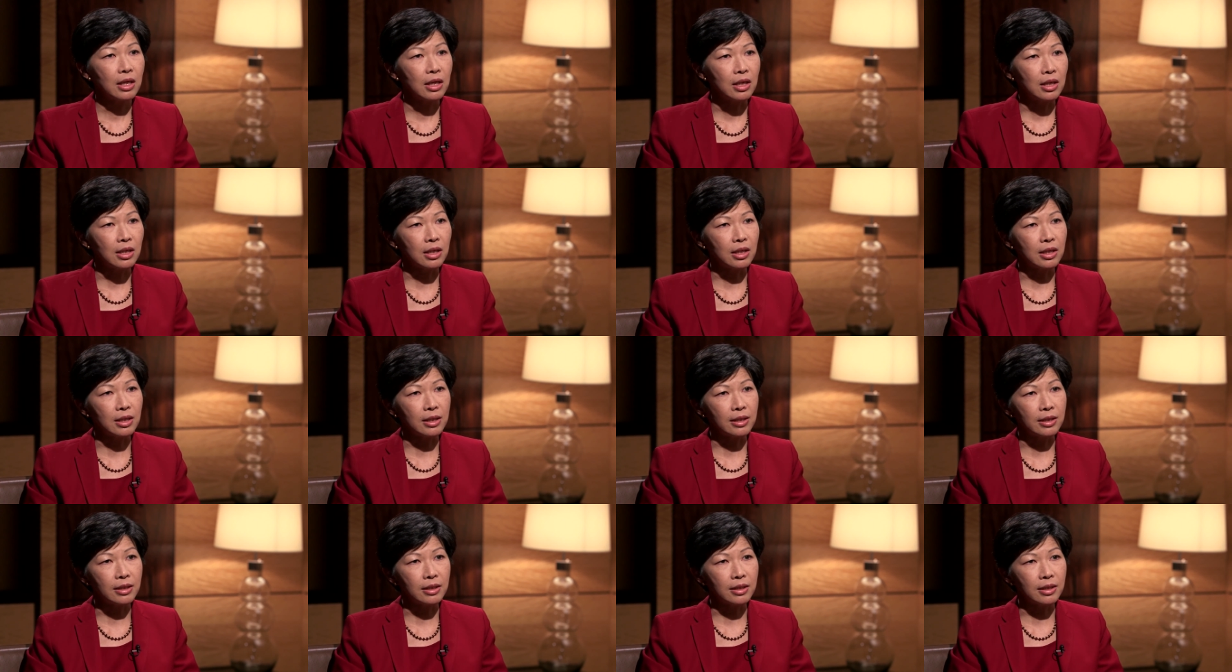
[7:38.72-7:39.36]

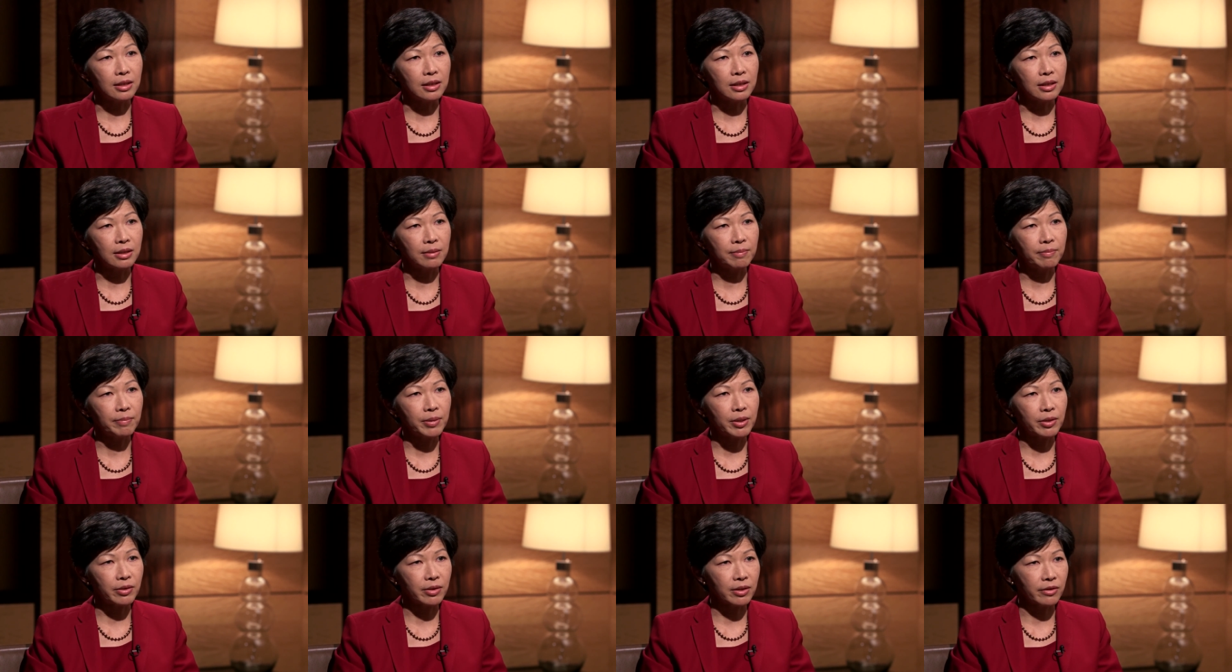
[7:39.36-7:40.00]
uh,
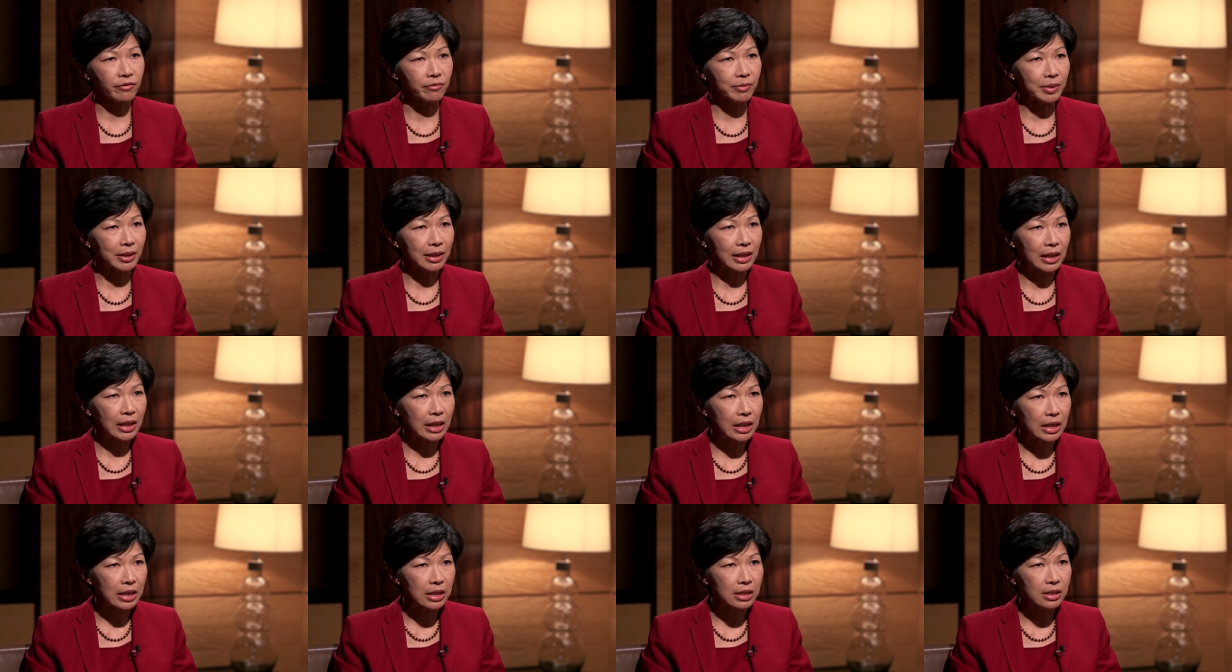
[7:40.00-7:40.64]
period of
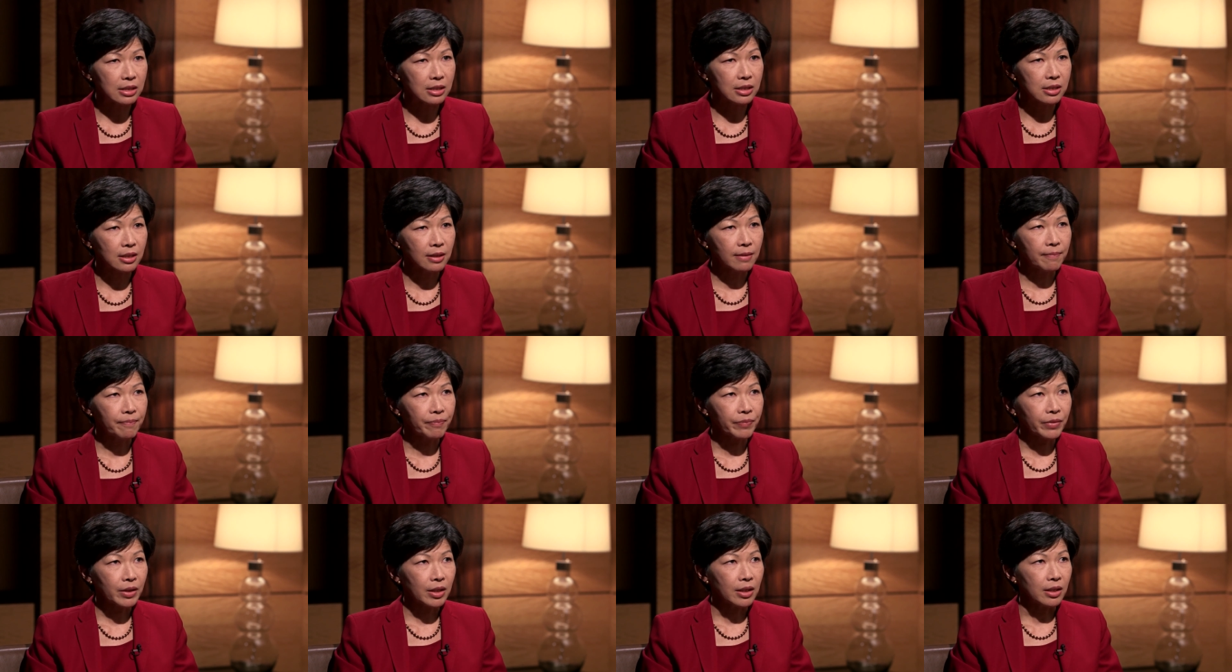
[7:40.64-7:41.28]
malaise
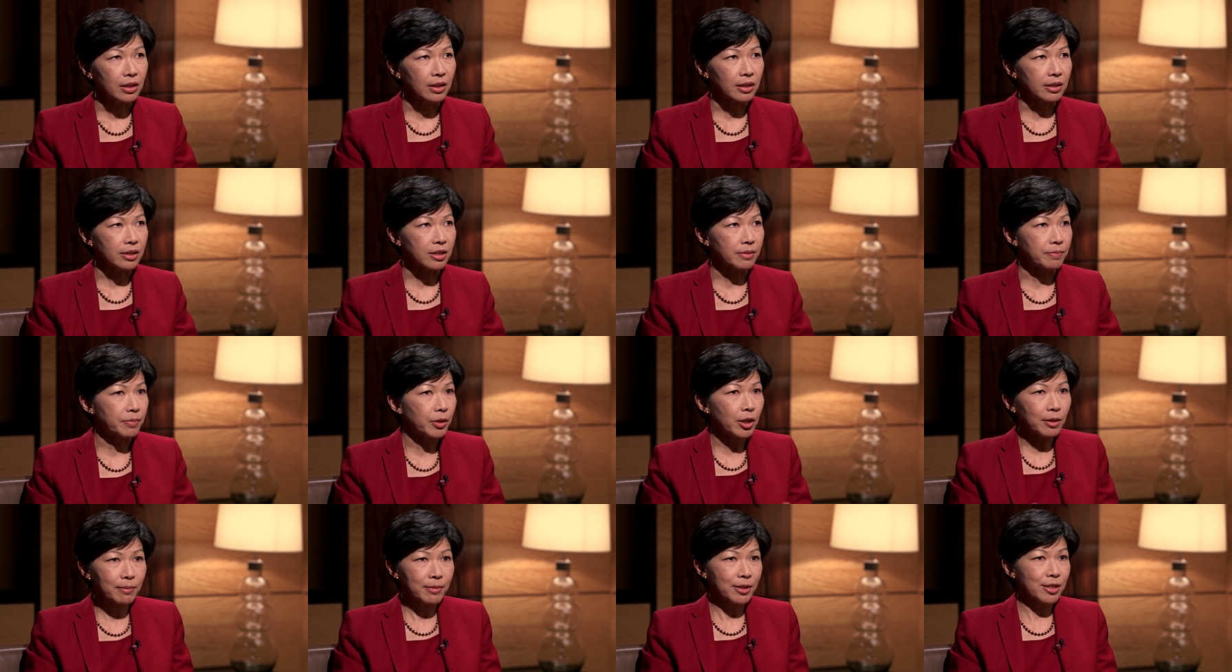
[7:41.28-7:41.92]
uh,
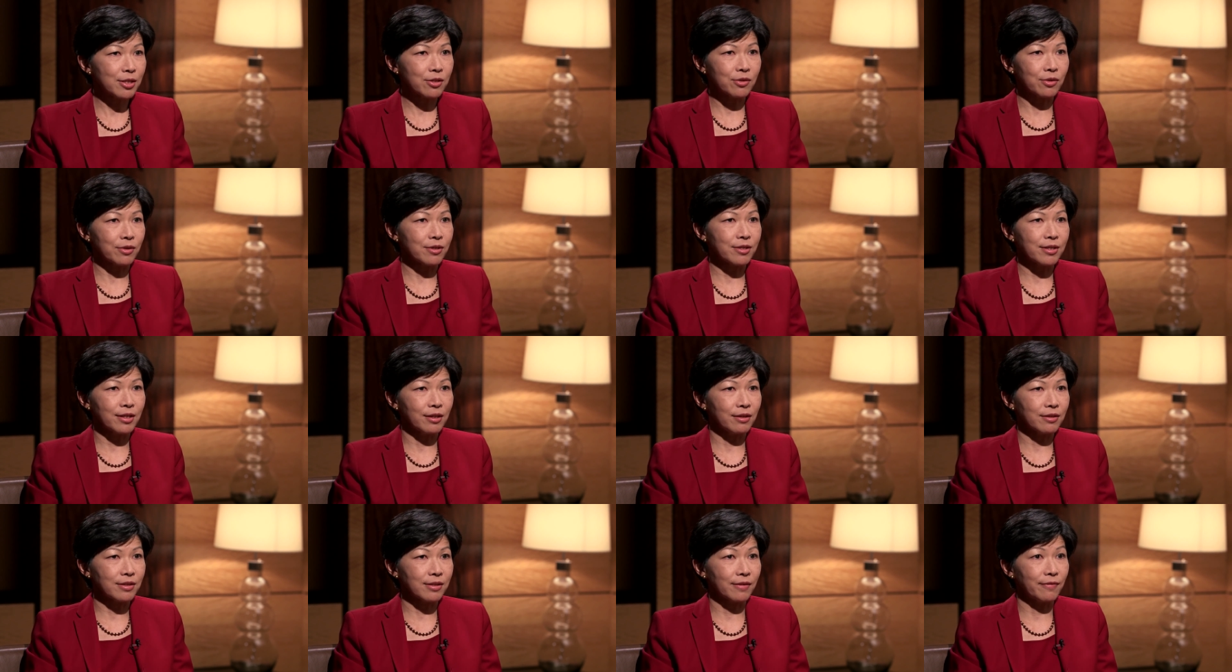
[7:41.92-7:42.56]
department store
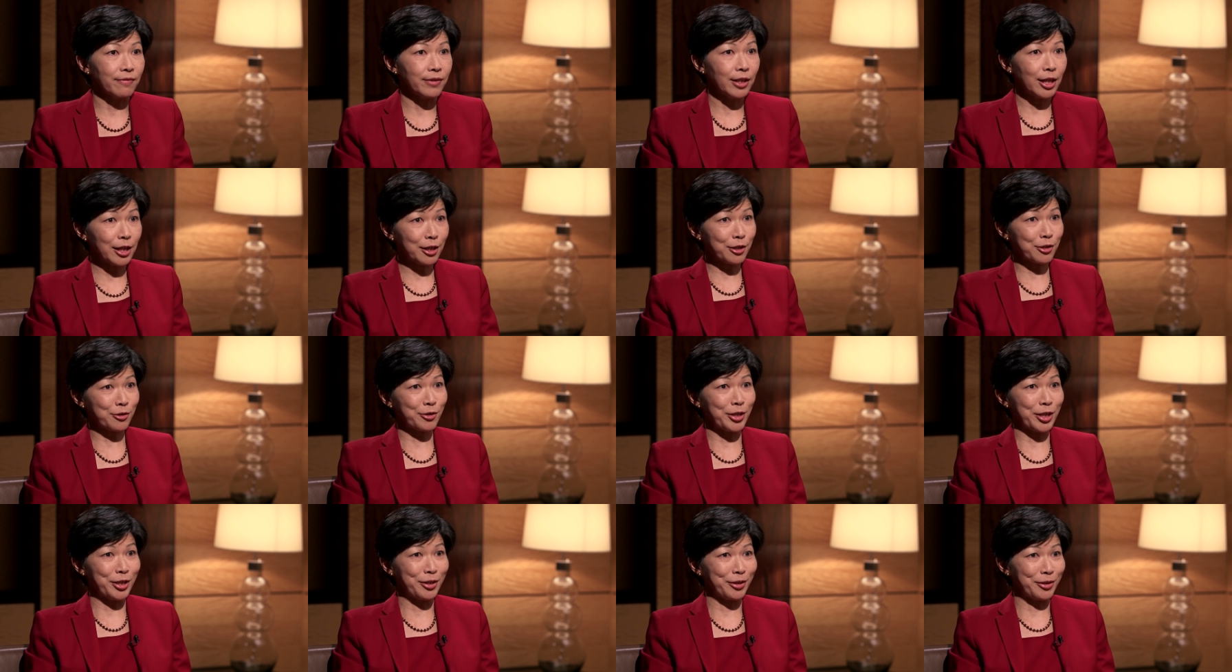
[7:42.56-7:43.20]
sales of
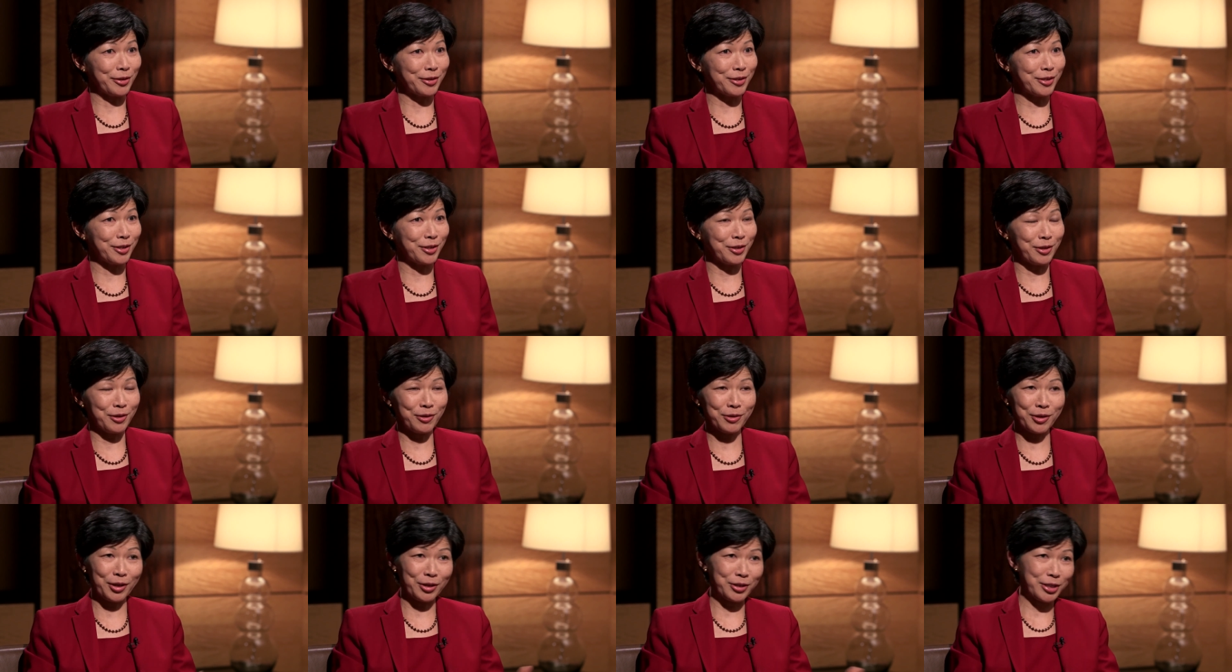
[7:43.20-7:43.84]
luxury goods. You
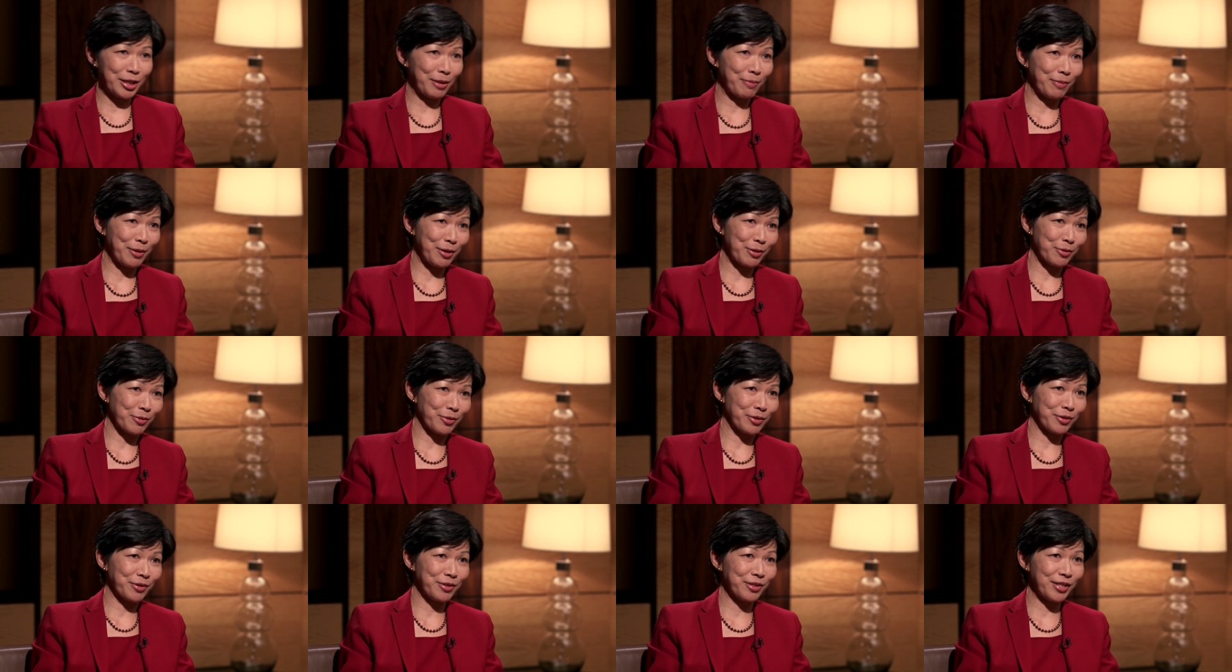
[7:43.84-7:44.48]
know, you thought
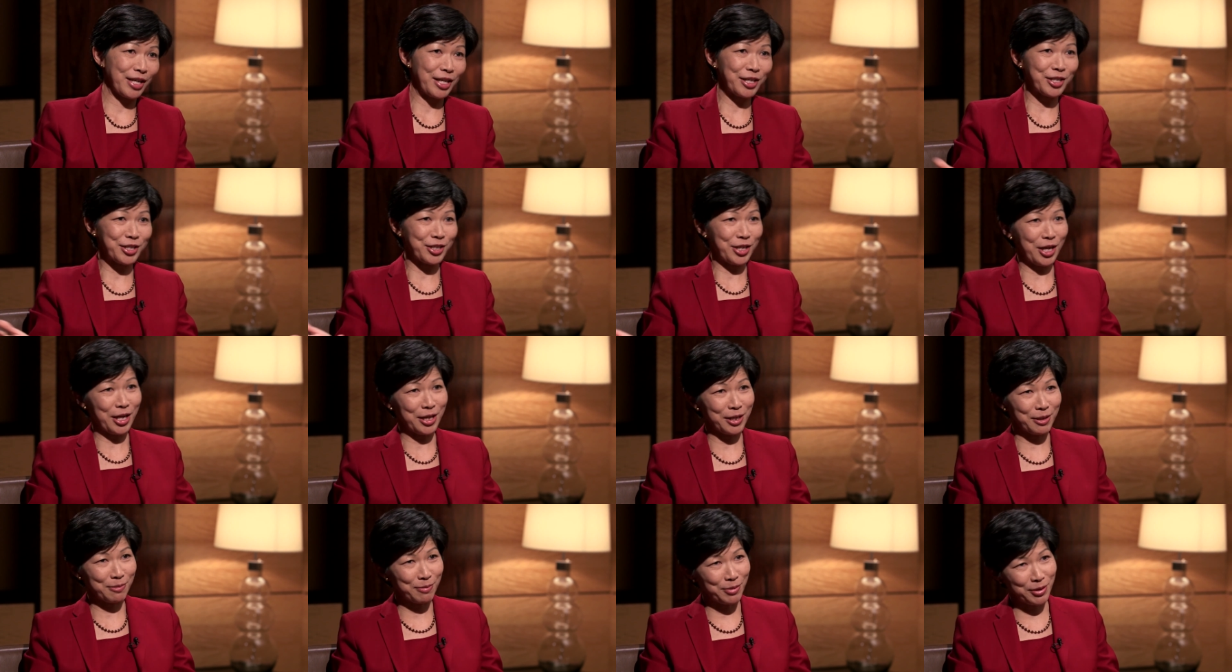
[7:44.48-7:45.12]
Japanese were
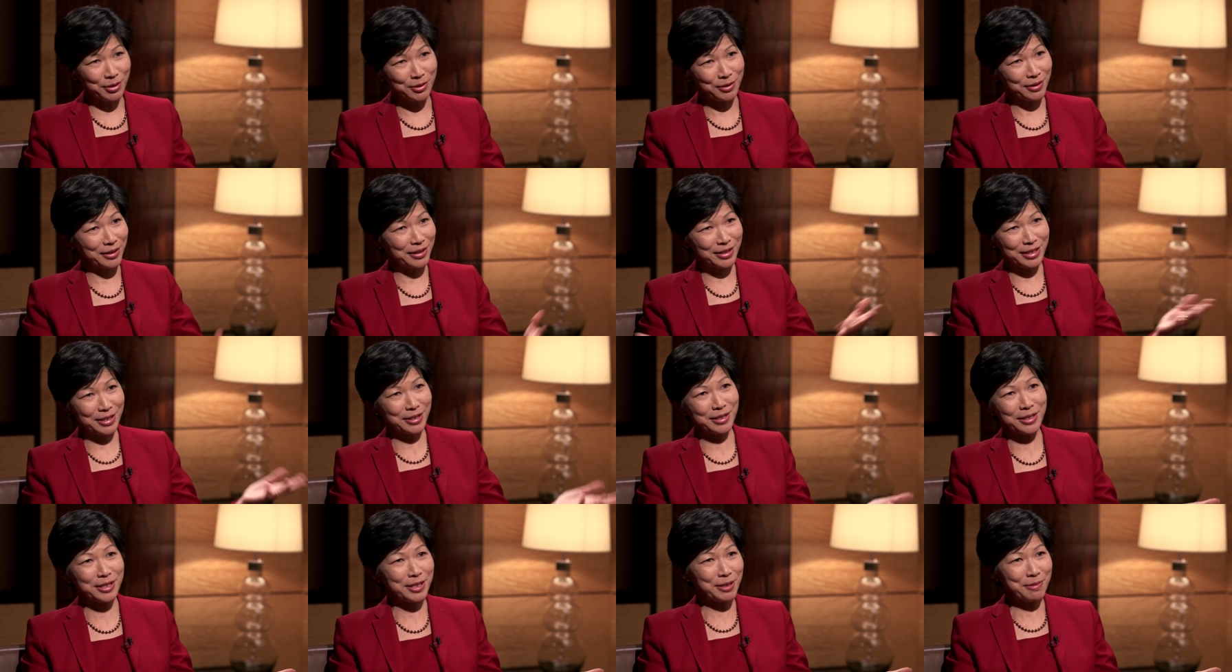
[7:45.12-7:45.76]
satiated, but
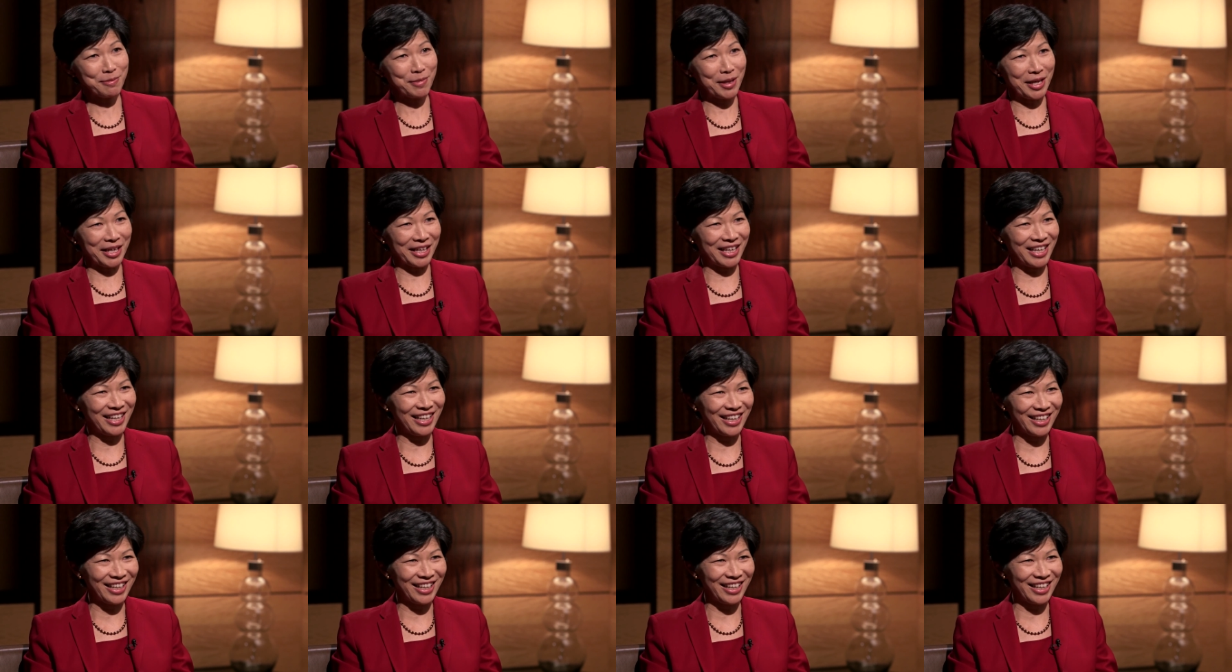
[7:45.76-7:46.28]
doesn't seem like.